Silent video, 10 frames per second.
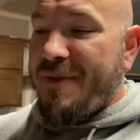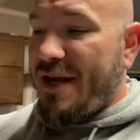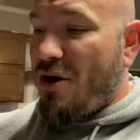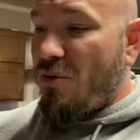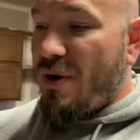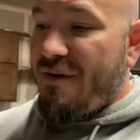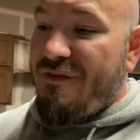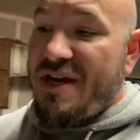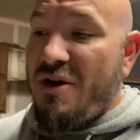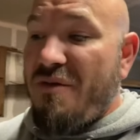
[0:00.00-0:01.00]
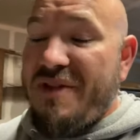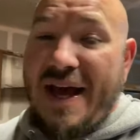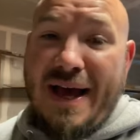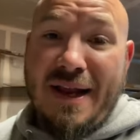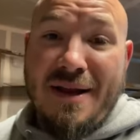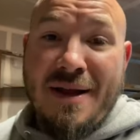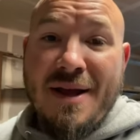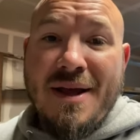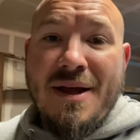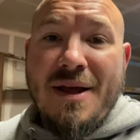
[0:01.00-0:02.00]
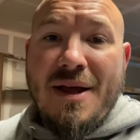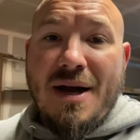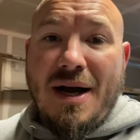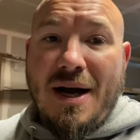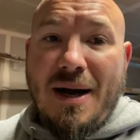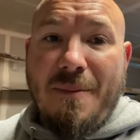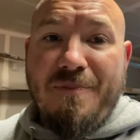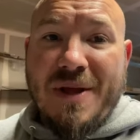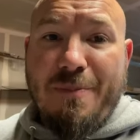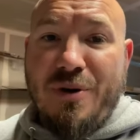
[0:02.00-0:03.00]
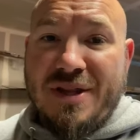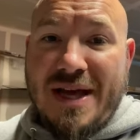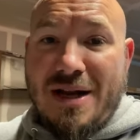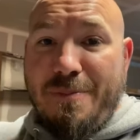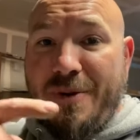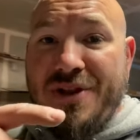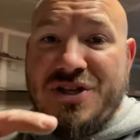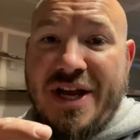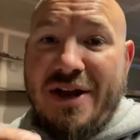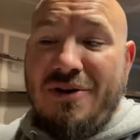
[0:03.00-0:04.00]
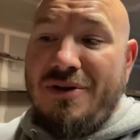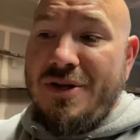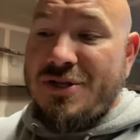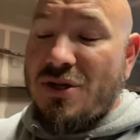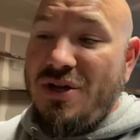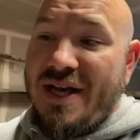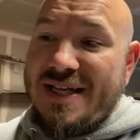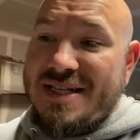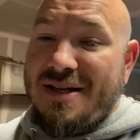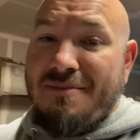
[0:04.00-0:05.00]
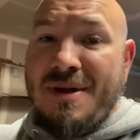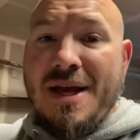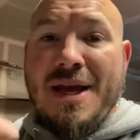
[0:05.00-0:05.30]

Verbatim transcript: and I'll run a video of that um, and put that up on the channel so you guys can,